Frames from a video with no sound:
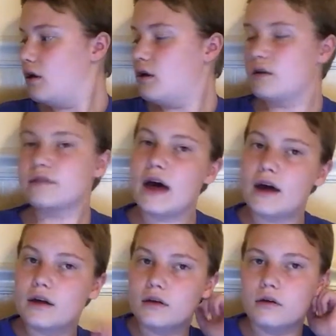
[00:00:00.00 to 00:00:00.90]
that.
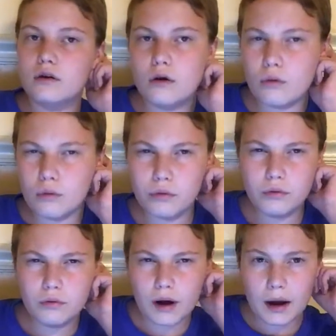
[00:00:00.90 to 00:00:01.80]

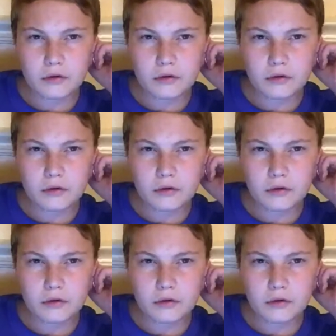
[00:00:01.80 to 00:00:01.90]
Ooh, I'm